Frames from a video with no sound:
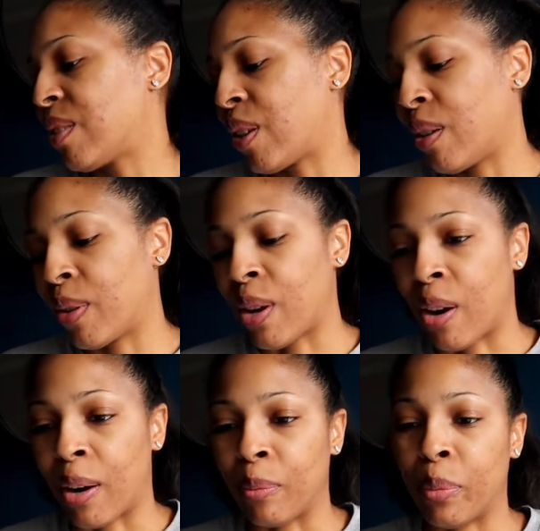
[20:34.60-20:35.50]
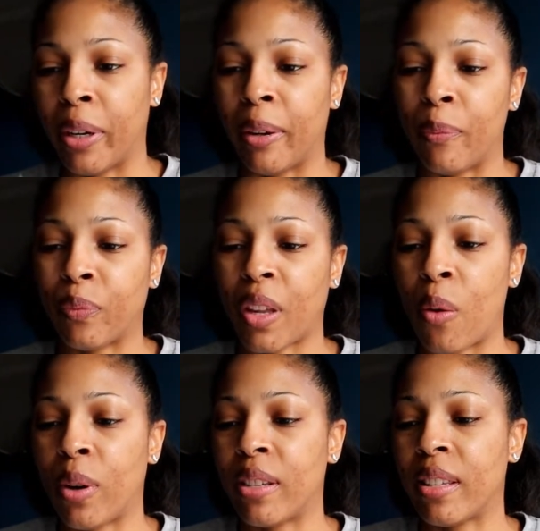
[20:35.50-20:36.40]
so here we are but
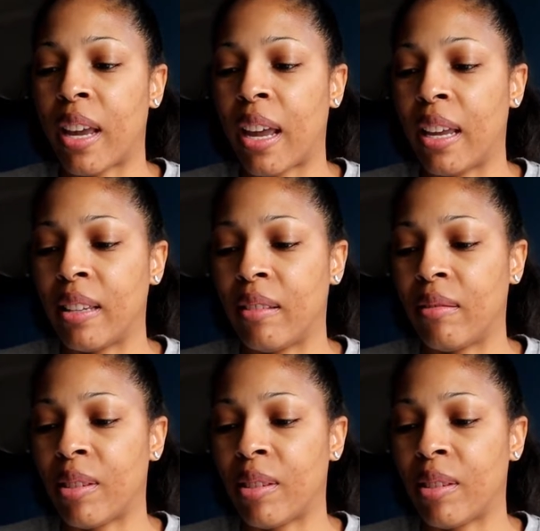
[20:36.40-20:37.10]
i want to say